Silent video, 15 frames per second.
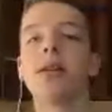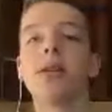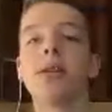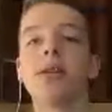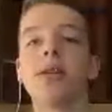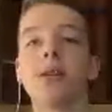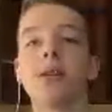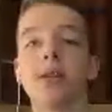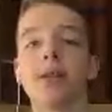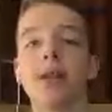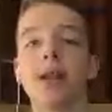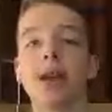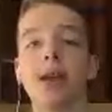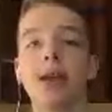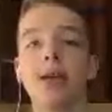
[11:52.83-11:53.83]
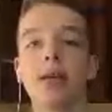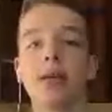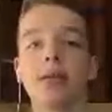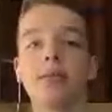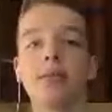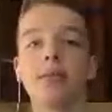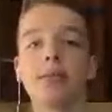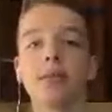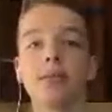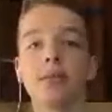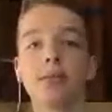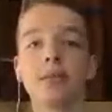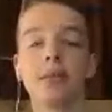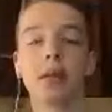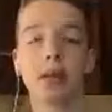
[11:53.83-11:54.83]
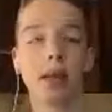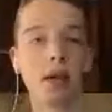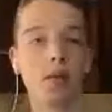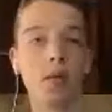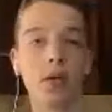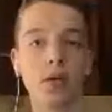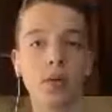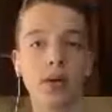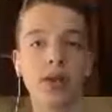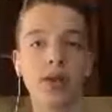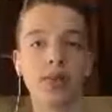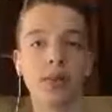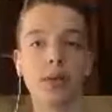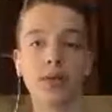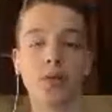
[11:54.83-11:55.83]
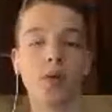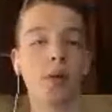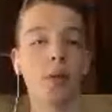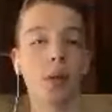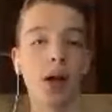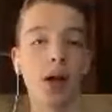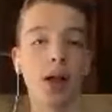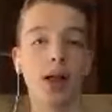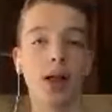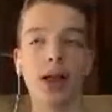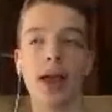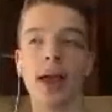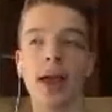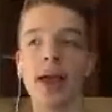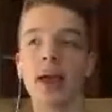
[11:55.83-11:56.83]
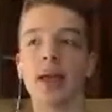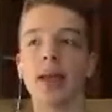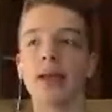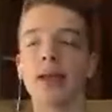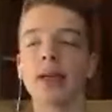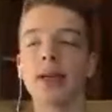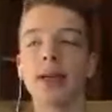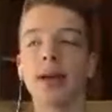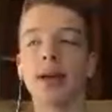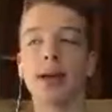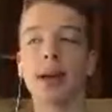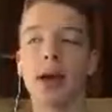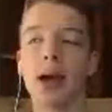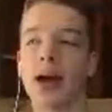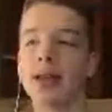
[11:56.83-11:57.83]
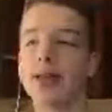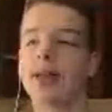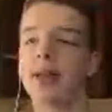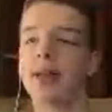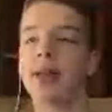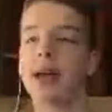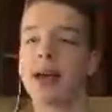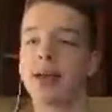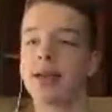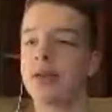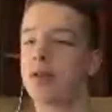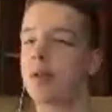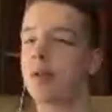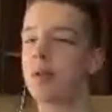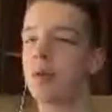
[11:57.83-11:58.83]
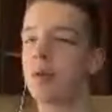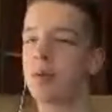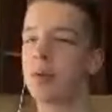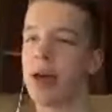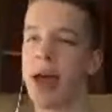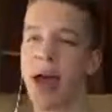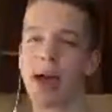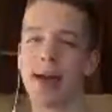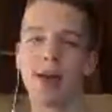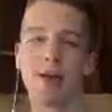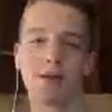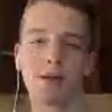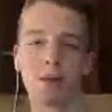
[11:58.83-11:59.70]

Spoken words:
just seeing like which ones perform well. And I did like two that had different